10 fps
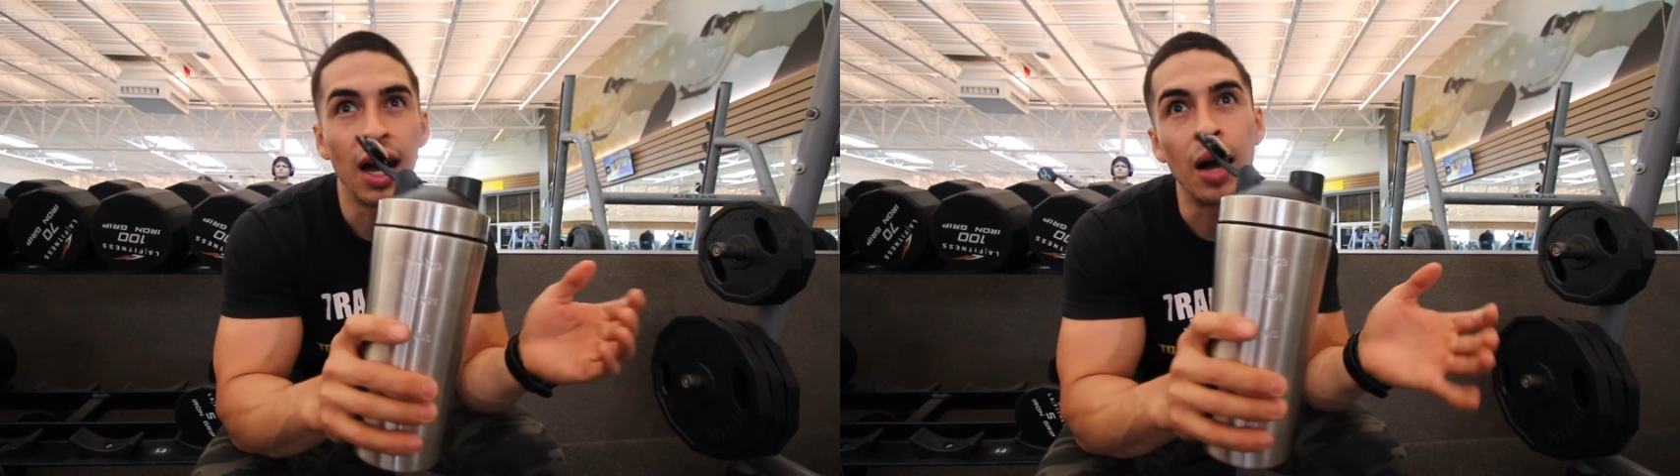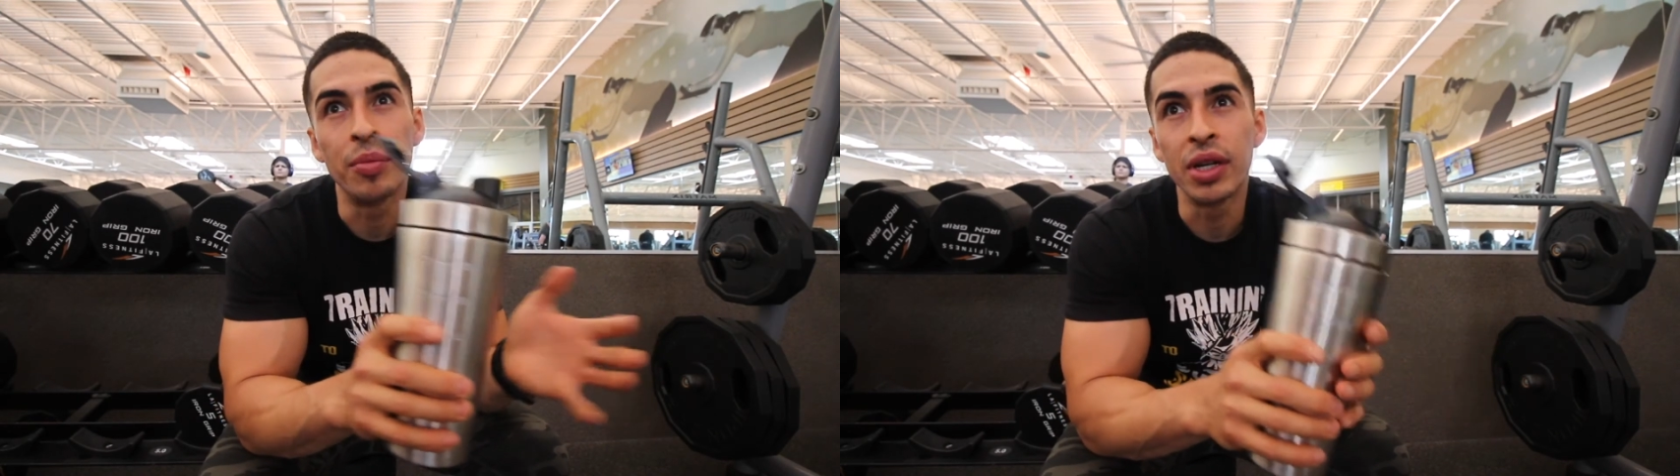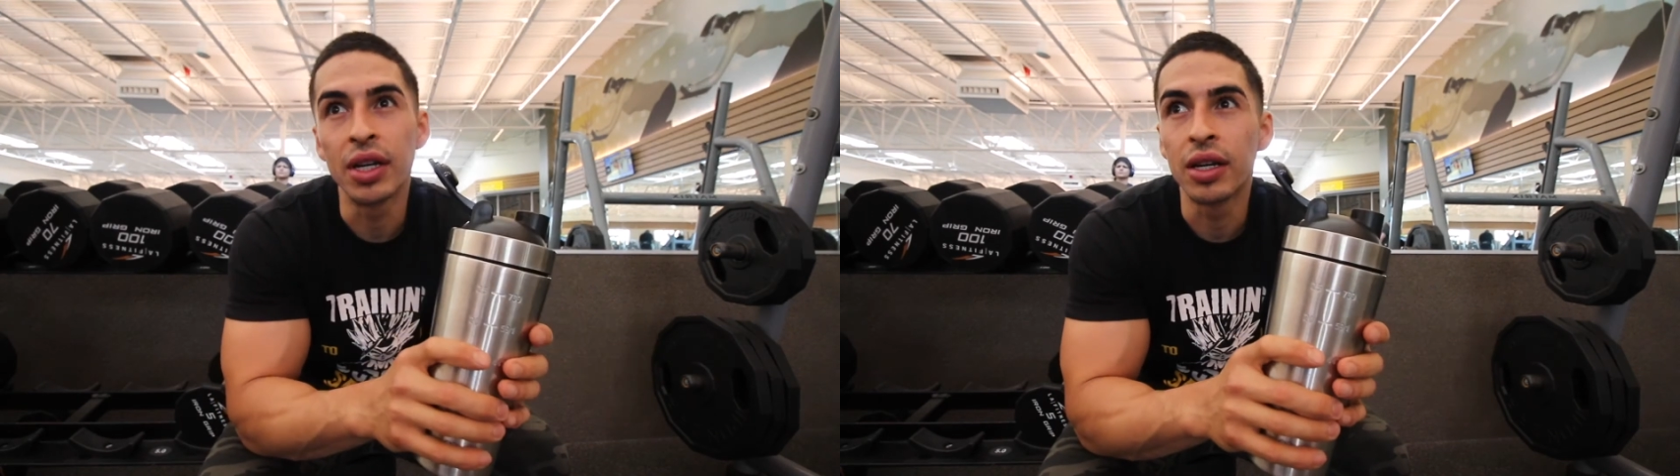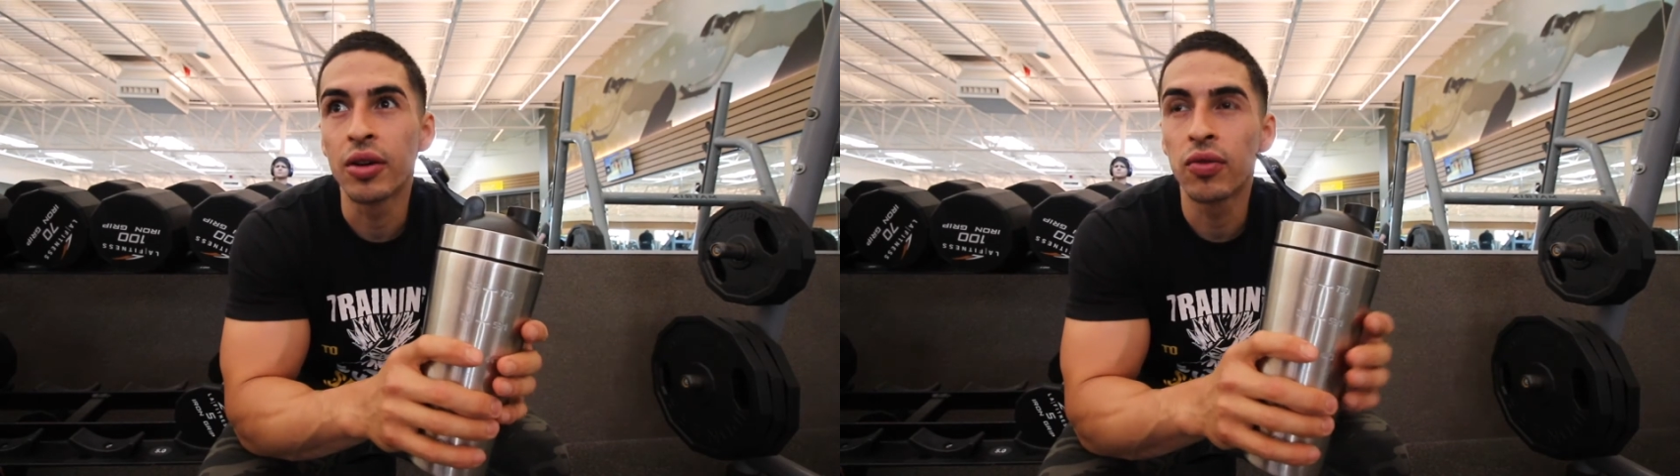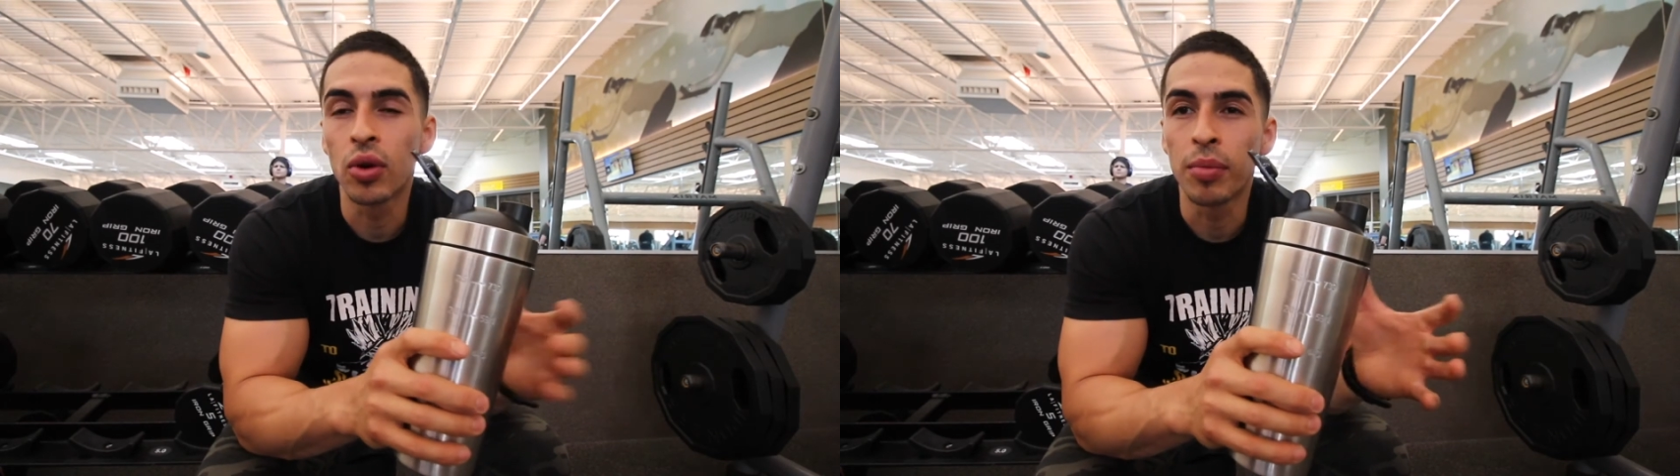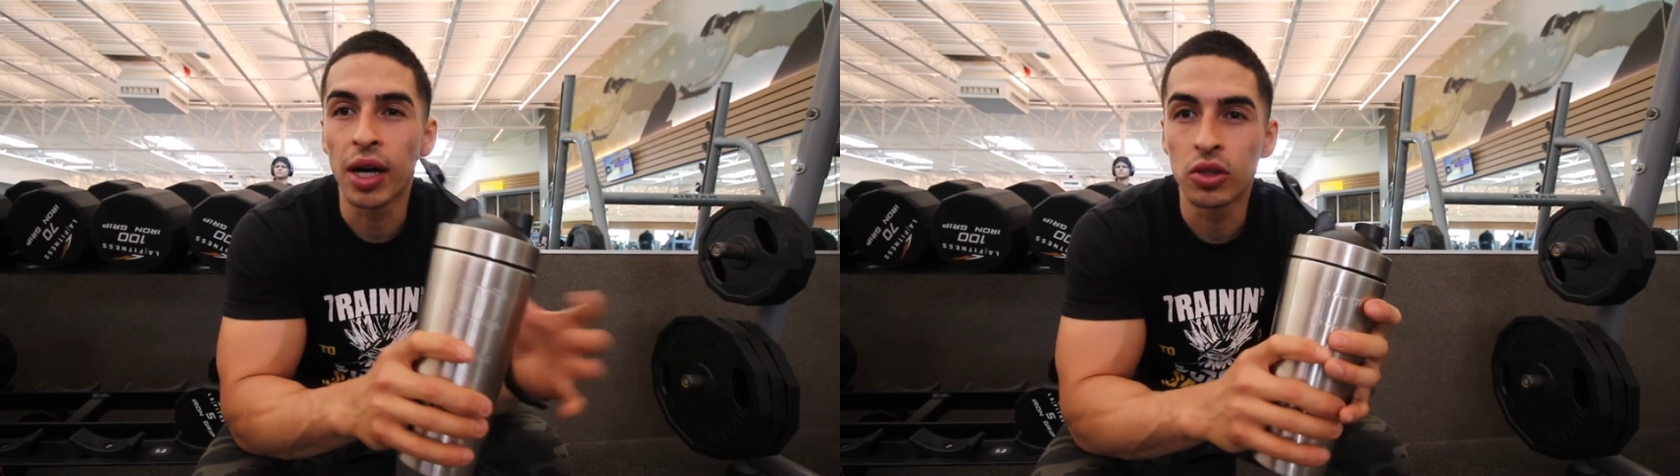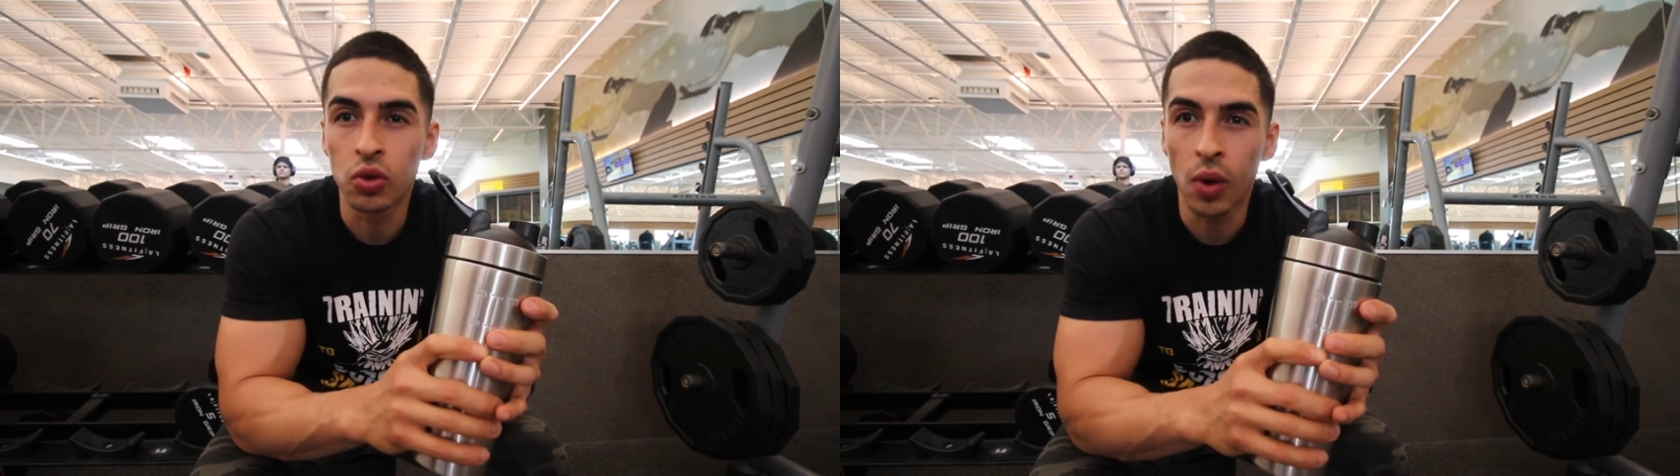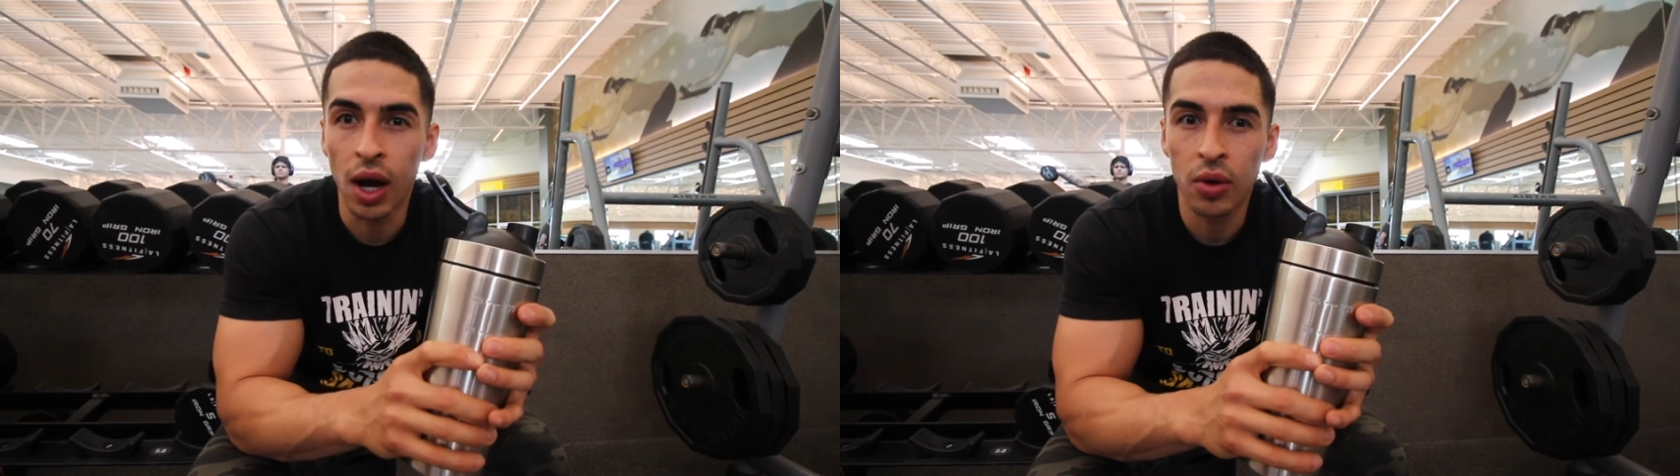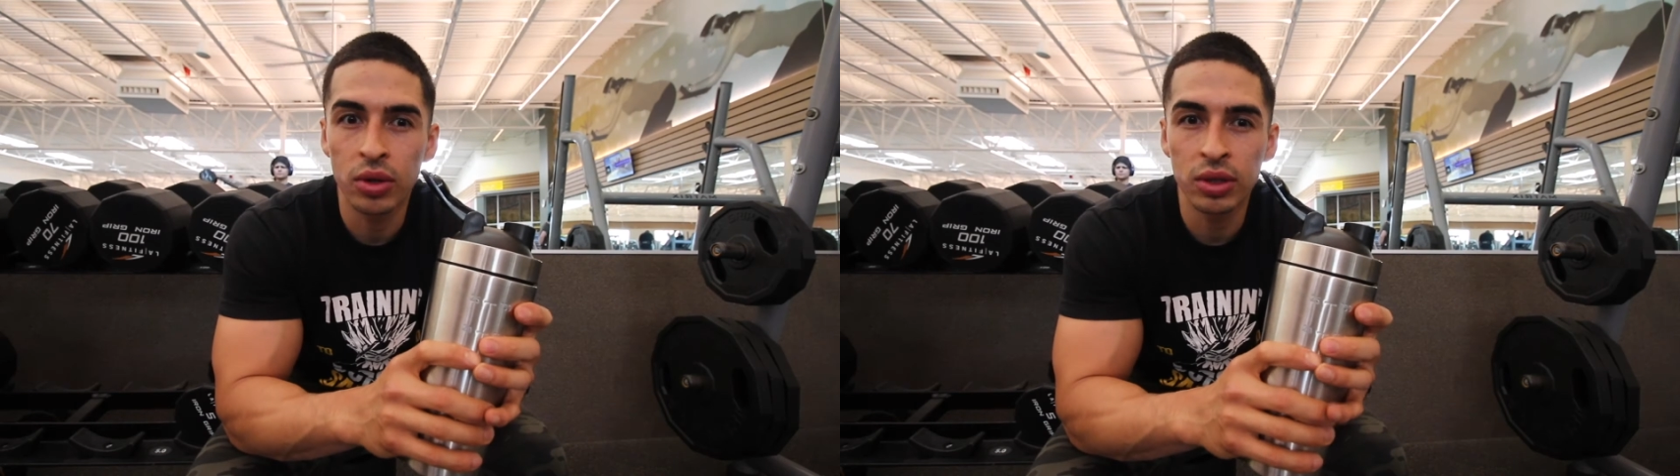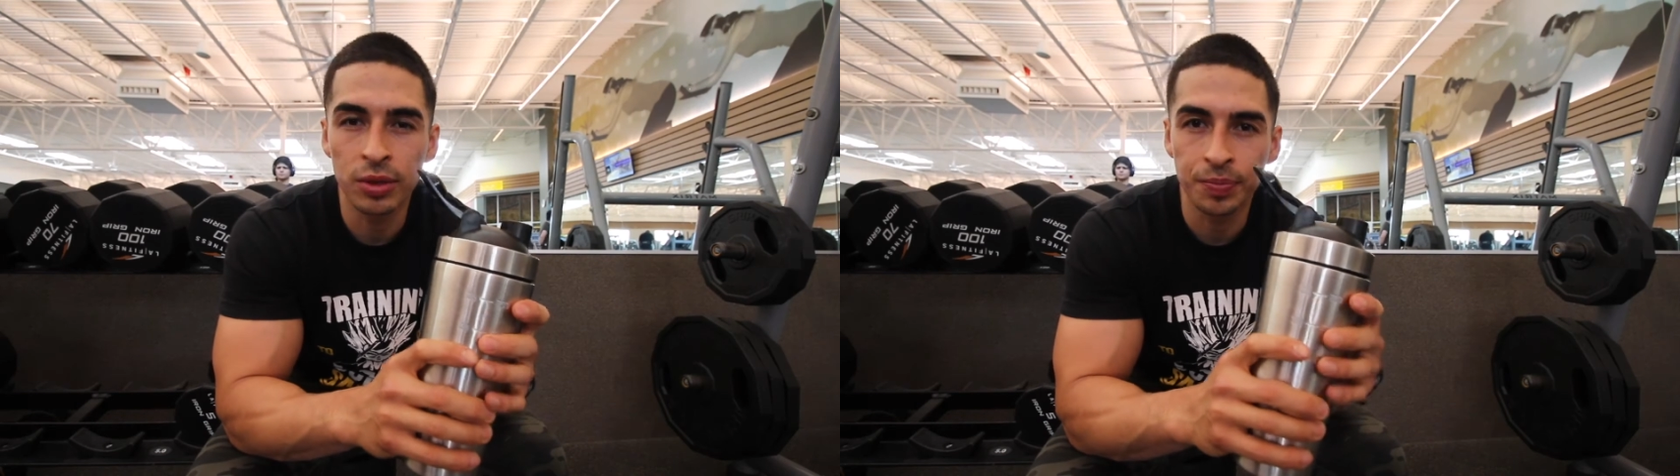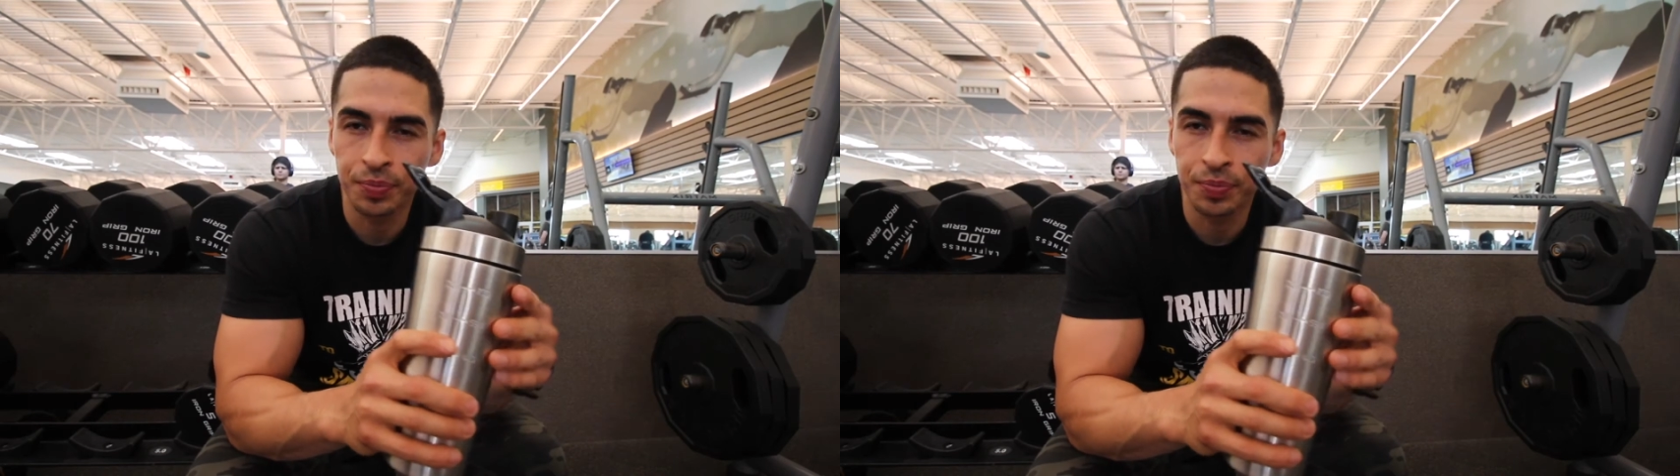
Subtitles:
I've been in here for about 2 hours.